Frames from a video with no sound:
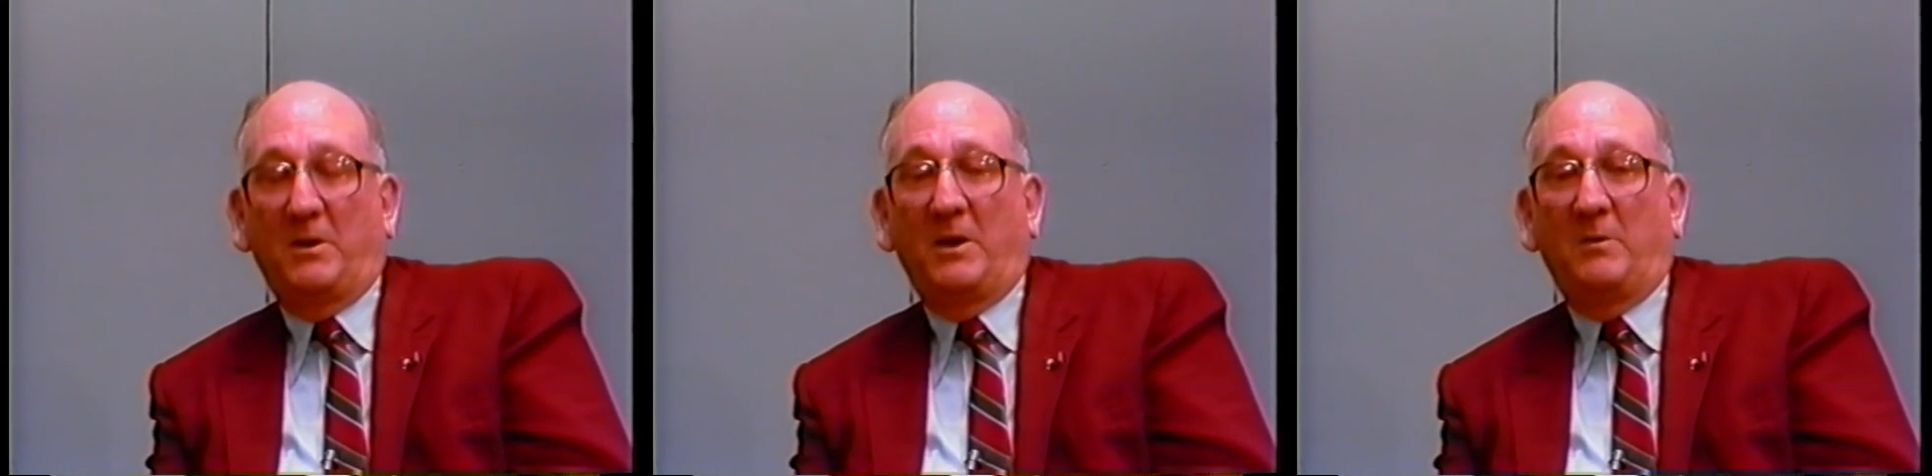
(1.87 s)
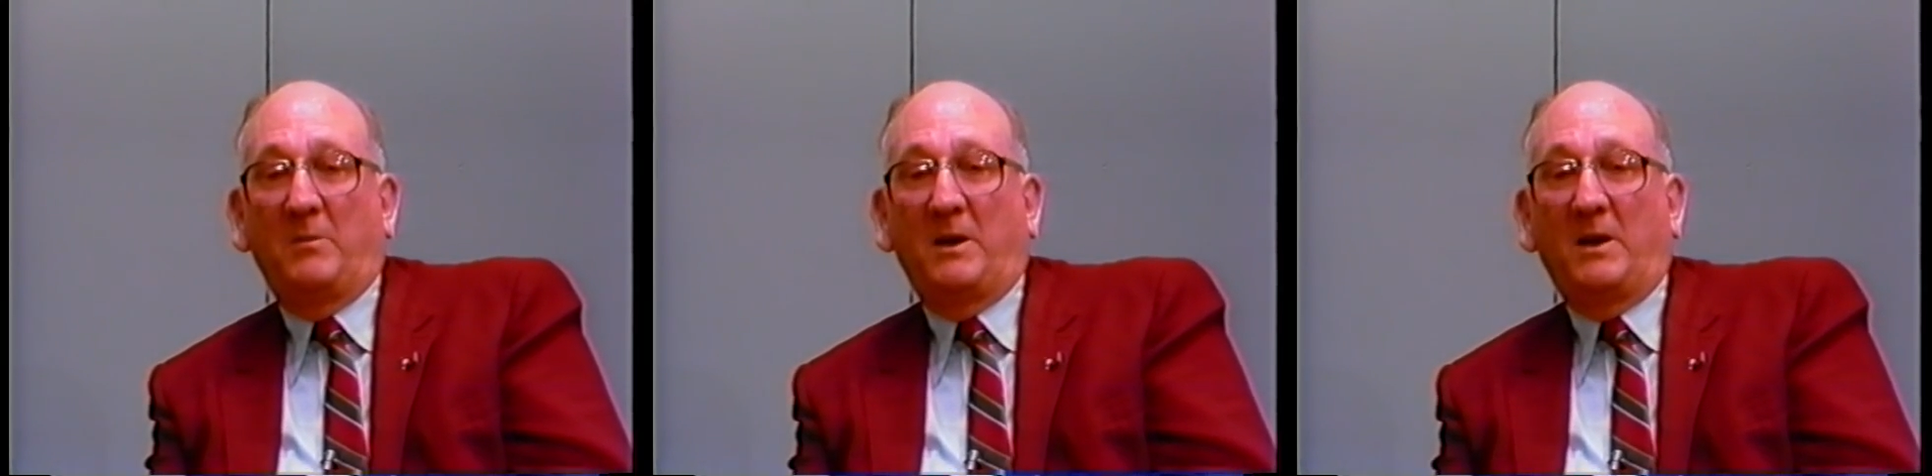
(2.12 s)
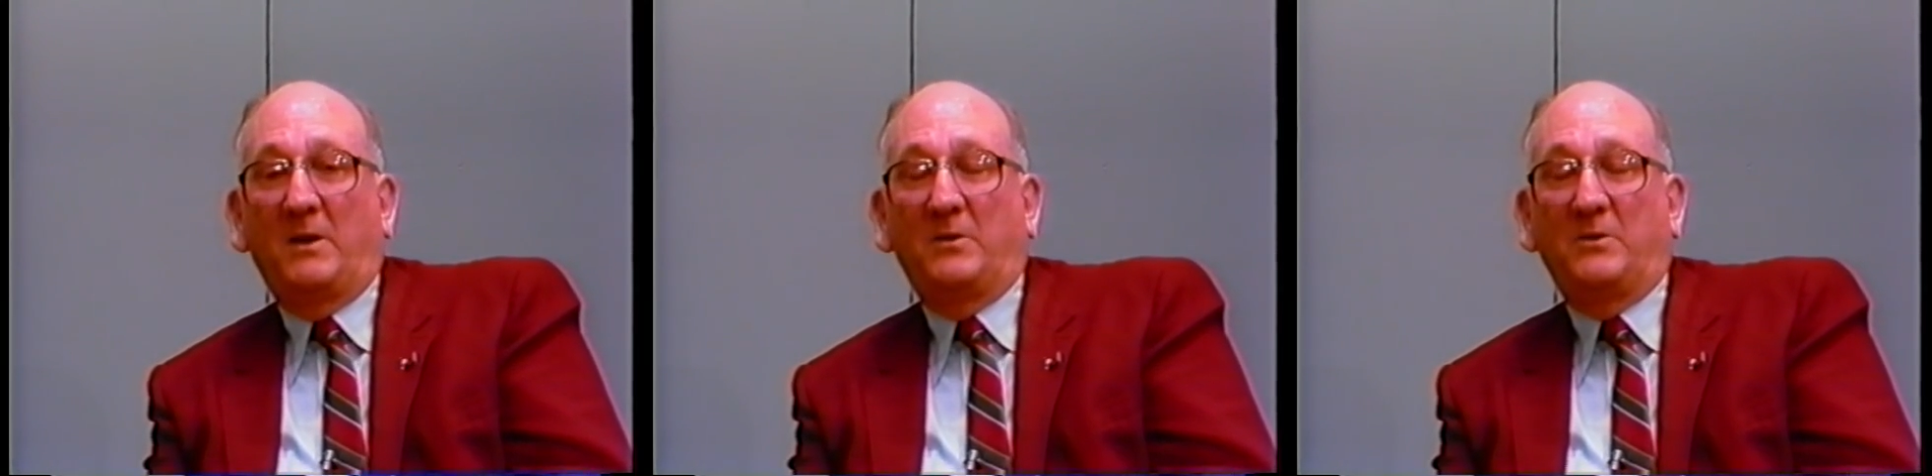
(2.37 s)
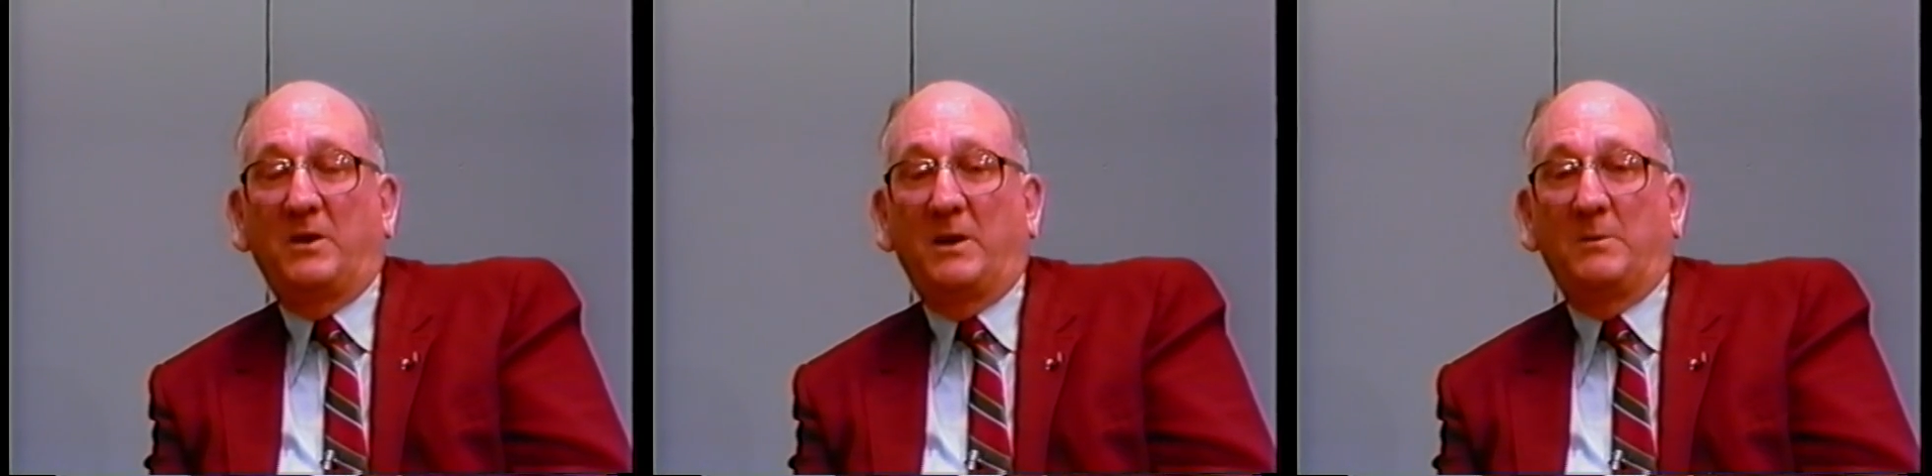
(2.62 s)
Don
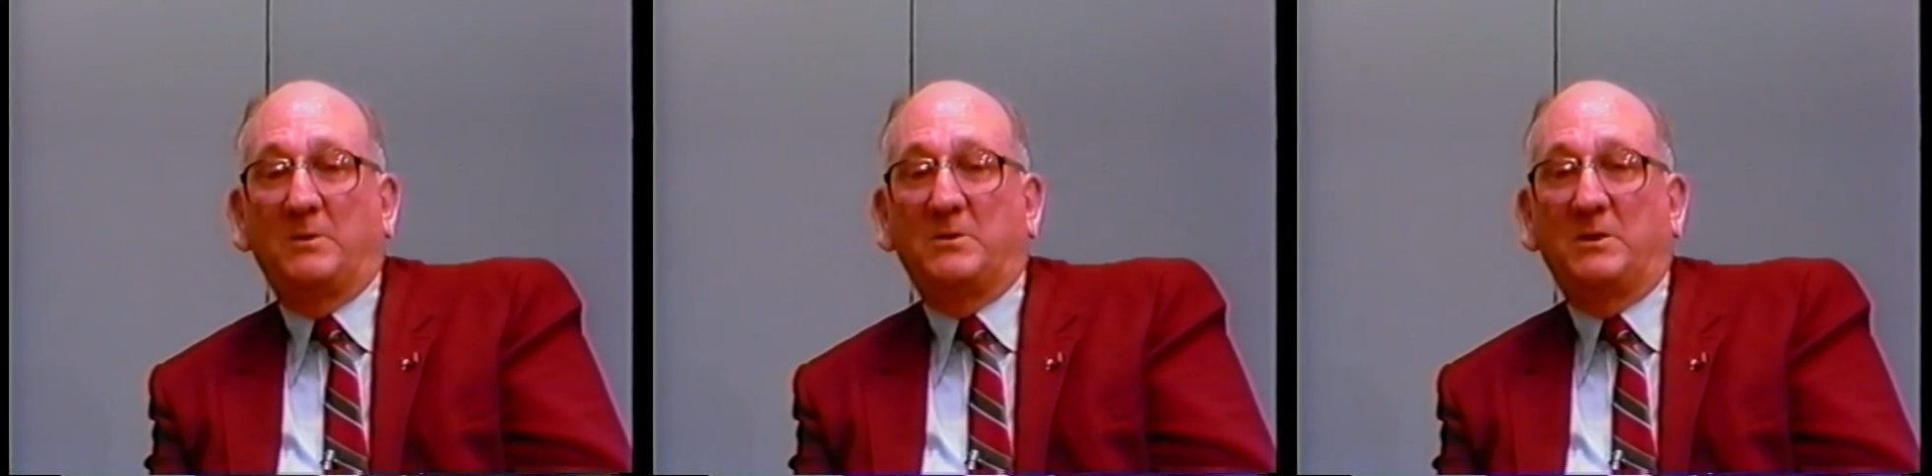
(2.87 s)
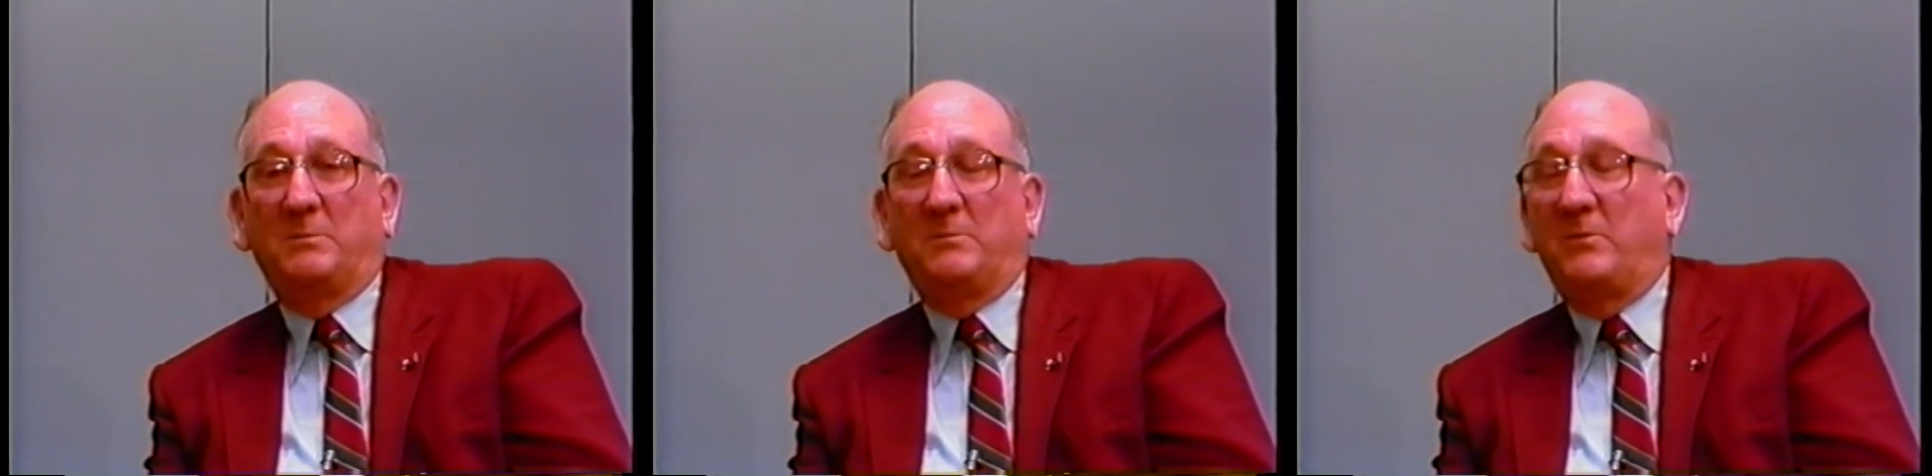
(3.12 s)
Ballard's chairmanship,